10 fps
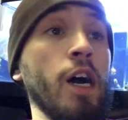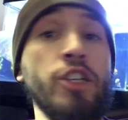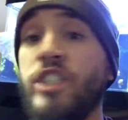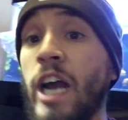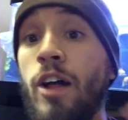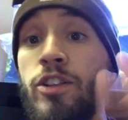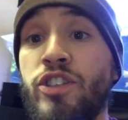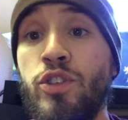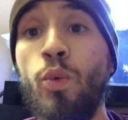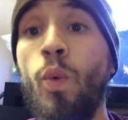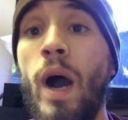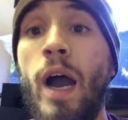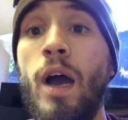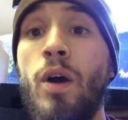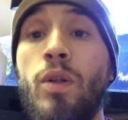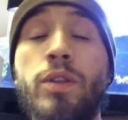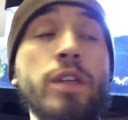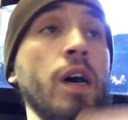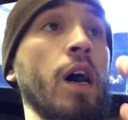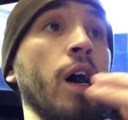Challenge the Wild,
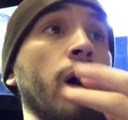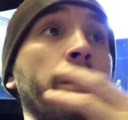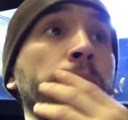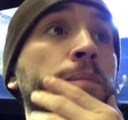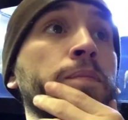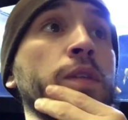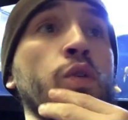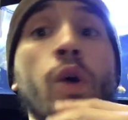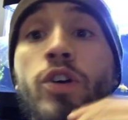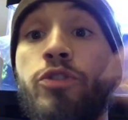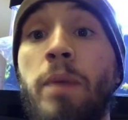who else?